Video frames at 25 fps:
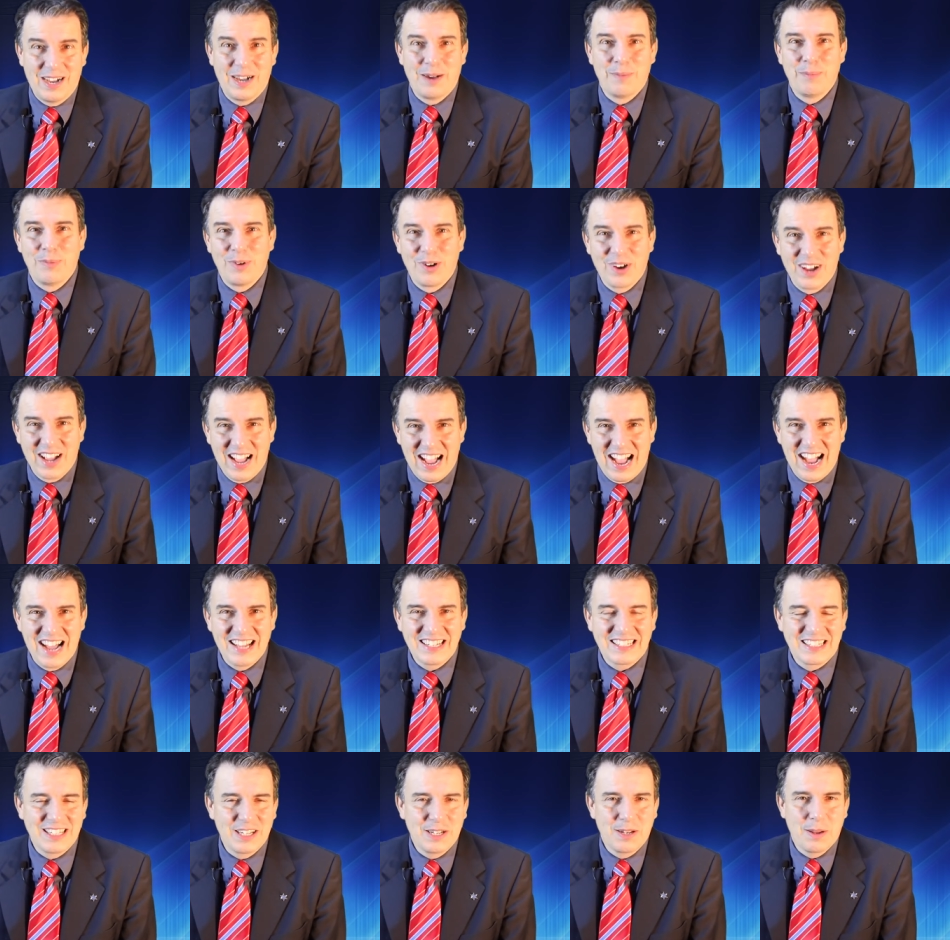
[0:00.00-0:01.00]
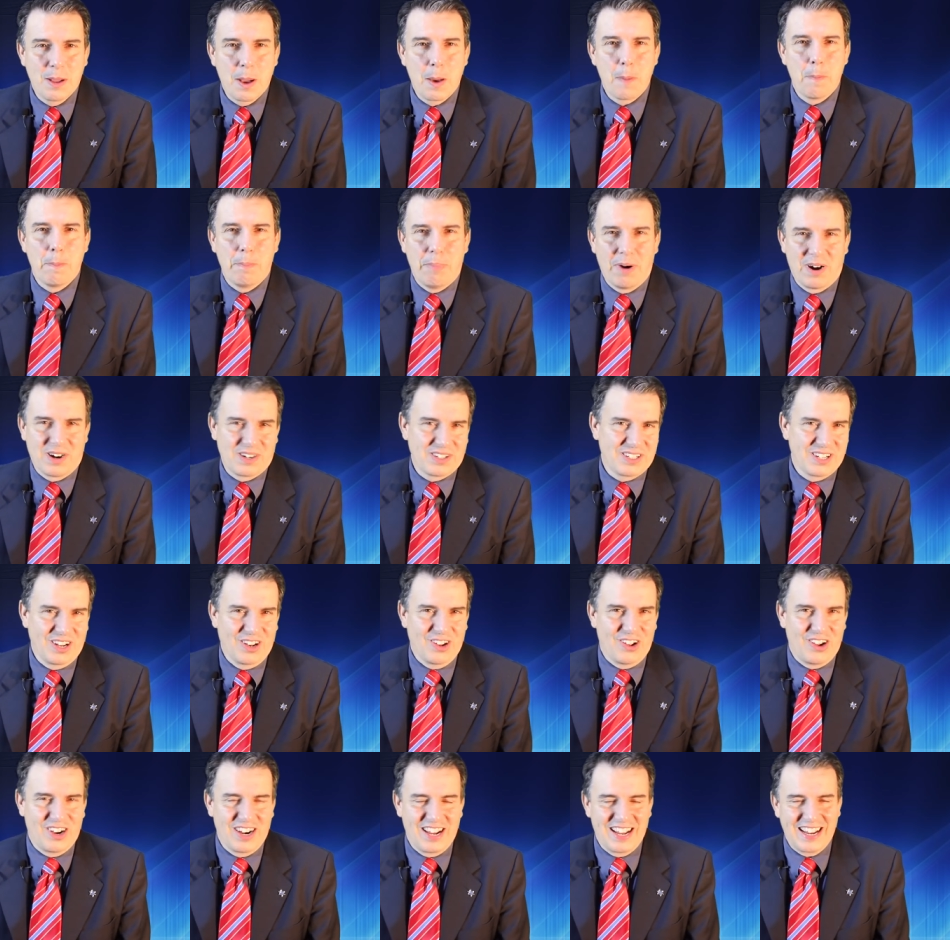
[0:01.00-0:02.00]
among us in
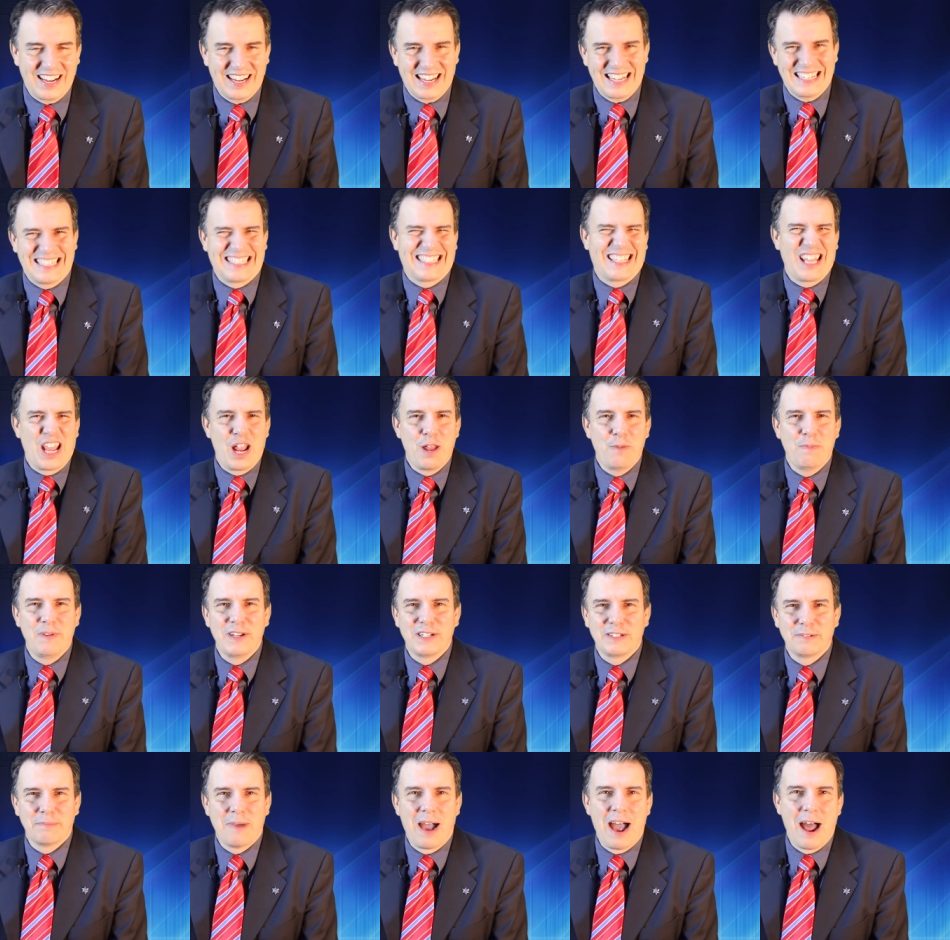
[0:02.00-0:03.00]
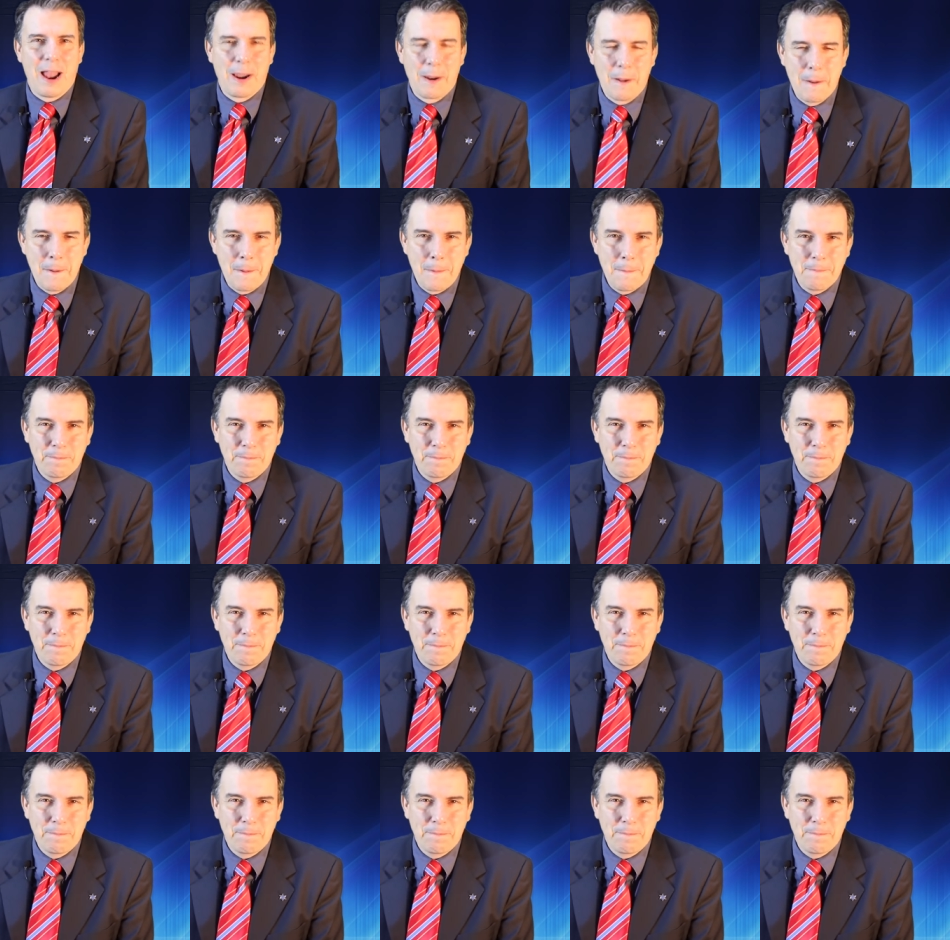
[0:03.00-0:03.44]
Barcelona and Castellbisbal,